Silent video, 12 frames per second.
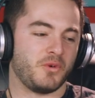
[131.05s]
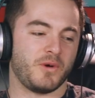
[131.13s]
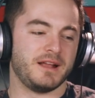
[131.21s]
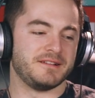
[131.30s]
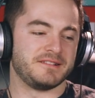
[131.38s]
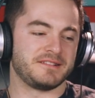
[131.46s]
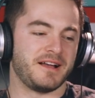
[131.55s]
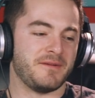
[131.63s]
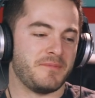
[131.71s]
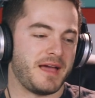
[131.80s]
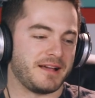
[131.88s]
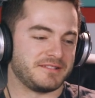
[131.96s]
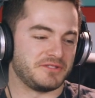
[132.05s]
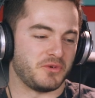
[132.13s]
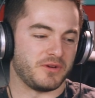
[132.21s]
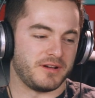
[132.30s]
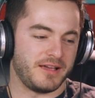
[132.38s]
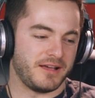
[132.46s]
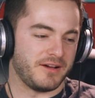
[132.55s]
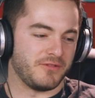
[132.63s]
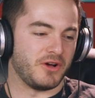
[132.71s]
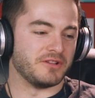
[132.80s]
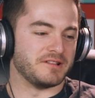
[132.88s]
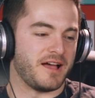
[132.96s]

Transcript: the greatest comeback story of all